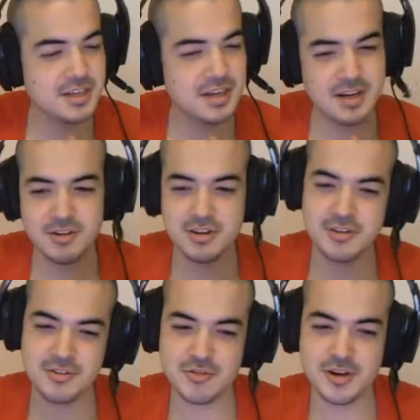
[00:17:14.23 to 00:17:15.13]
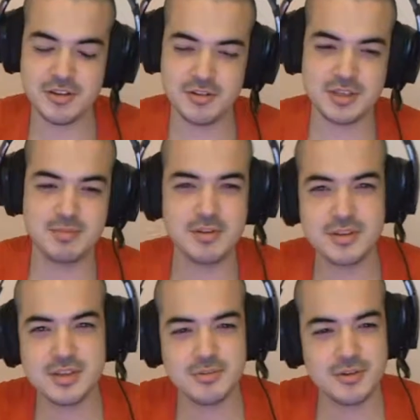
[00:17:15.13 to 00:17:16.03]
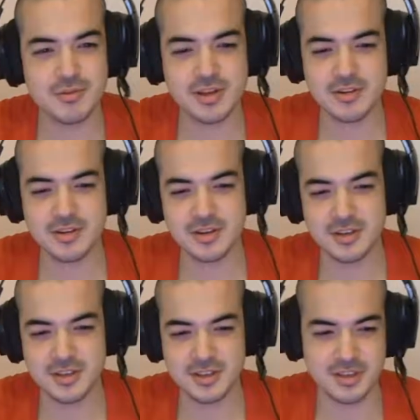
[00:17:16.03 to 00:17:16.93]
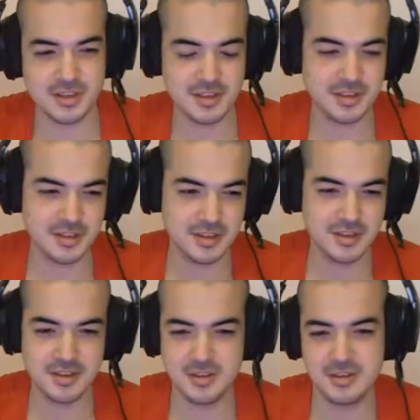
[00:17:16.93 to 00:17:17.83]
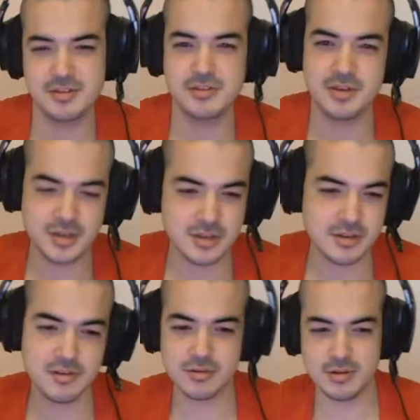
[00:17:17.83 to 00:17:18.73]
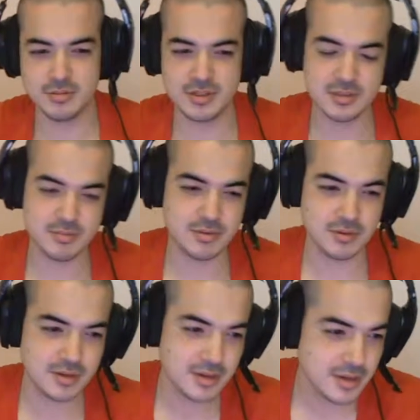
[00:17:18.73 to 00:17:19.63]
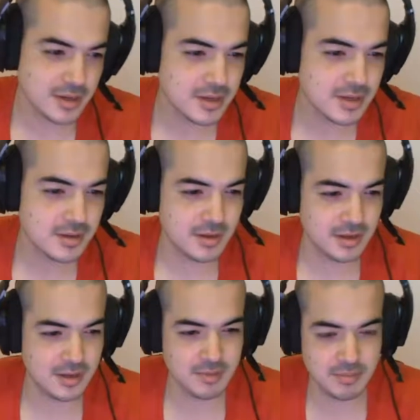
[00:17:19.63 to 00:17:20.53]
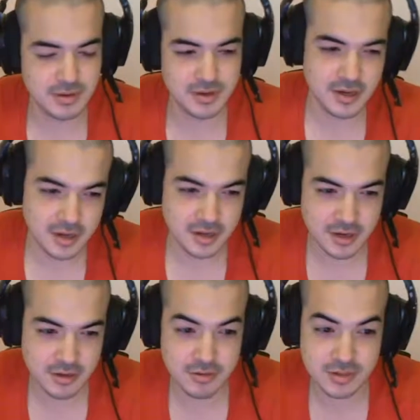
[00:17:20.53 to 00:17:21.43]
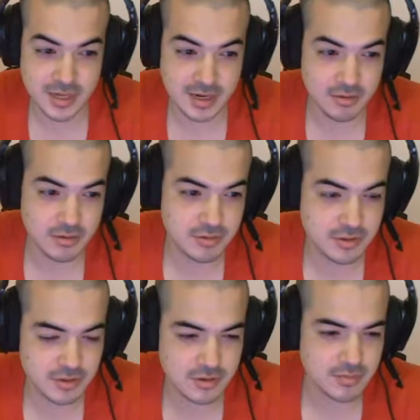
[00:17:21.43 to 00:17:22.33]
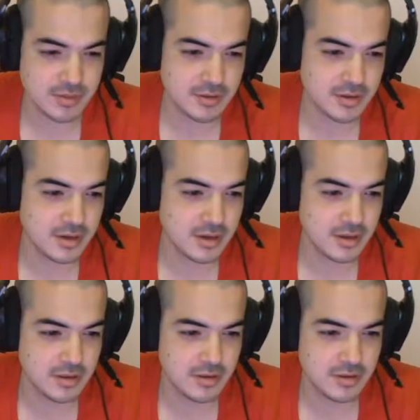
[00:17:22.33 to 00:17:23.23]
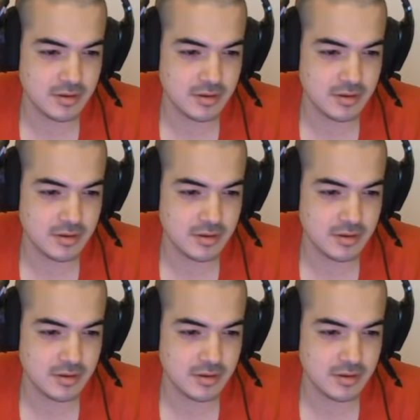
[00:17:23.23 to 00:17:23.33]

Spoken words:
"How can you try to exploit someone without a HUD?" And he kind of totally missed the point. But I knew exactly what he was talking about, and